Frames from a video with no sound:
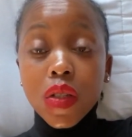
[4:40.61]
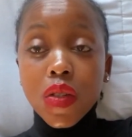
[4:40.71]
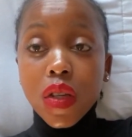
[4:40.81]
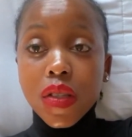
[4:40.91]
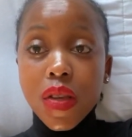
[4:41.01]

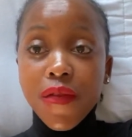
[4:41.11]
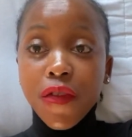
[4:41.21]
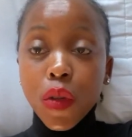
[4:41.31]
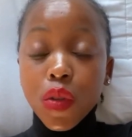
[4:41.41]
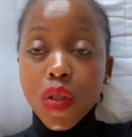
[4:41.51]
to get some
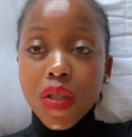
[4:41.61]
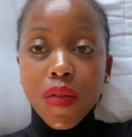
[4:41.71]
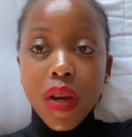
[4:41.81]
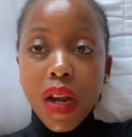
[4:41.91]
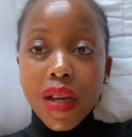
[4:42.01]
food because I
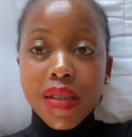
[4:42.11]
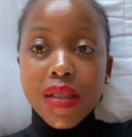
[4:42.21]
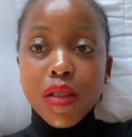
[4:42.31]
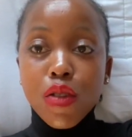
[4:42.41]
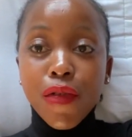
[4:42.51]
realized
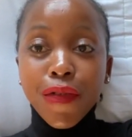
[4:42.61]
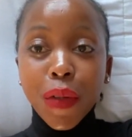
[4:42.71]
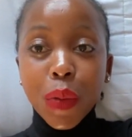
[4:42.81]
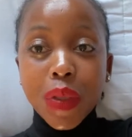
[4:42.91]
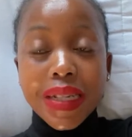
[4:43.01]
there's no
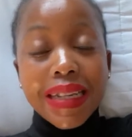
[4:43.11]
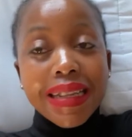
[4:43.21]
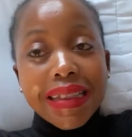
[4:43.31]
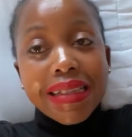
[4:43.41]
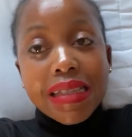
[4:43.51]
food
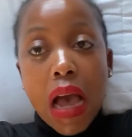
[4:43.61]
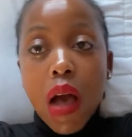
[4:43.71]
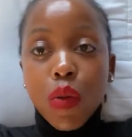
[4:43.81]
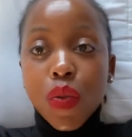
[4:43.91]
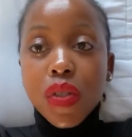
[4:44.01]
in this
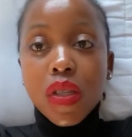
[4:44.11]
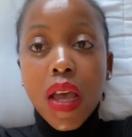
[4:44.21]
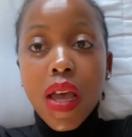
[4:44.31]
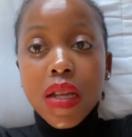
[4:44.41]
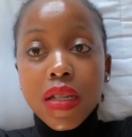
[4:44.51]
house.
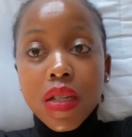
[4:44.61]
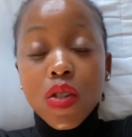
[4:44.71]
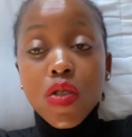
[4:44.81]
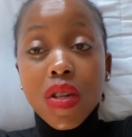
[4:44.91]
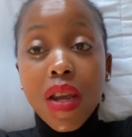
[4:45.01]
And
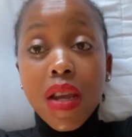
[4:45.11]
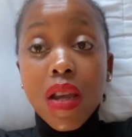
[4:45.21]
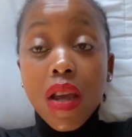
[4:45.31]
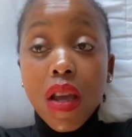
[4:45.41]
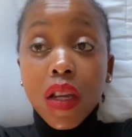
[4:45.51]

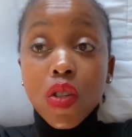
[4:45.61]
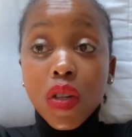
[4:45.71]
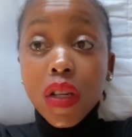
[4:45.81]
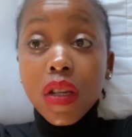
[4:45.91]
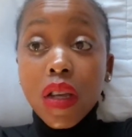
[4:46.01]
today,
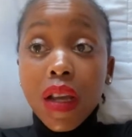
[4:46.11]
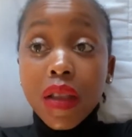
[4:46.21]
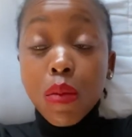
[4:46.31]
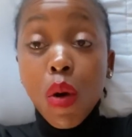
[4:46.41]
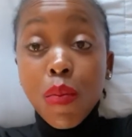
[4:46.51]
actually,
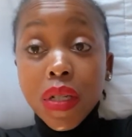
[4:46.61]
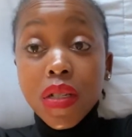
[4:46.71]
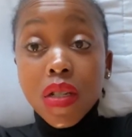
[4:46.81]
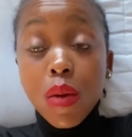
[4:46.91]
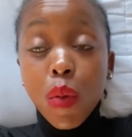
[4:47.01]
at the
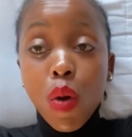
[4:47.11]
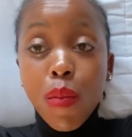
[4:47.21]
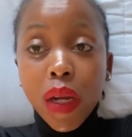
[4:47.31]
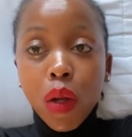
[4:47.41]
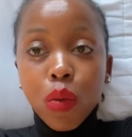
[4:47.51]
moment, I'm
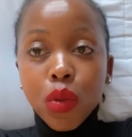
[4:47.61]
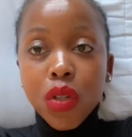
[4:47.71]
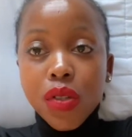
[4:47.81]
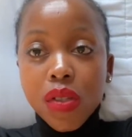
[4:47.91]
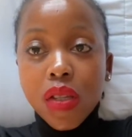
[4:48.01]
home alone
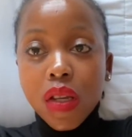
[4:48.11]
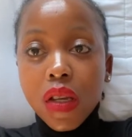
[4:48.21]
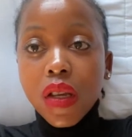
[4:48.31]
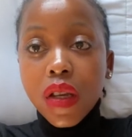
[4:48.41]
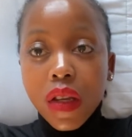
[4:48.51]
because
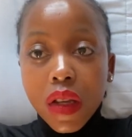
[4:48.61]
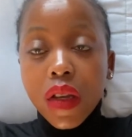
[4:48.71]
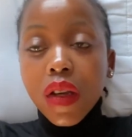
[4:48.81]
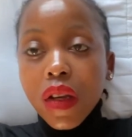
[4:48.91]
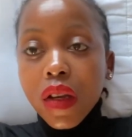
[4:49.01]

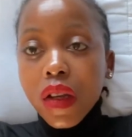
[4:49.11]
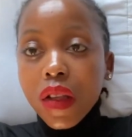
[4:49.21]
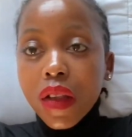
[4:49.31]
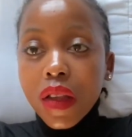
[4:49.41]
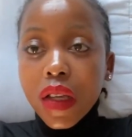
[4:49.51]

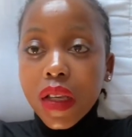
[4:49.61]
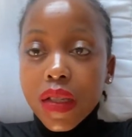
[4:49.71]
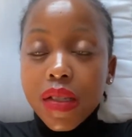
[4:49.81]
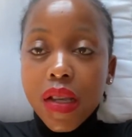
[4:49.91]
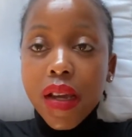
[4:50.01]
the
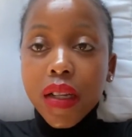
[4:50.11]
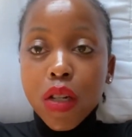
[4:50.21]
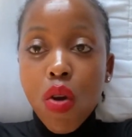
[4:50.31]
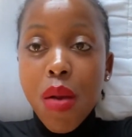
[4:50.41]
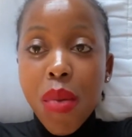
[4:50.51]
kids are at
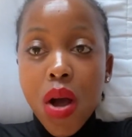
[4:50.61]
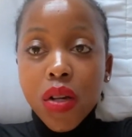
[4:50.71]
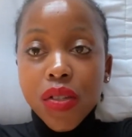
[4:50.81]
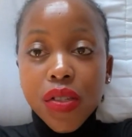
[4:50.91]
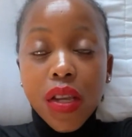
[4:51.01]

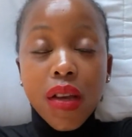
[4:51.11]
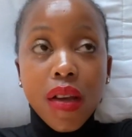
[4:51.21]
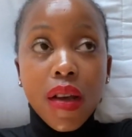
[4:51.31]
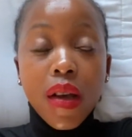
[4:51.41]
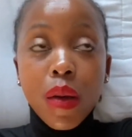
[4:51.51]
grandma's.
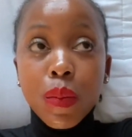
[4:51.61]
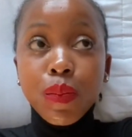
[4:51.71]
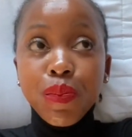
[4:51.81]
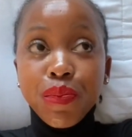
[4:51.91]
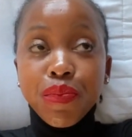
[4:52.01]
Um,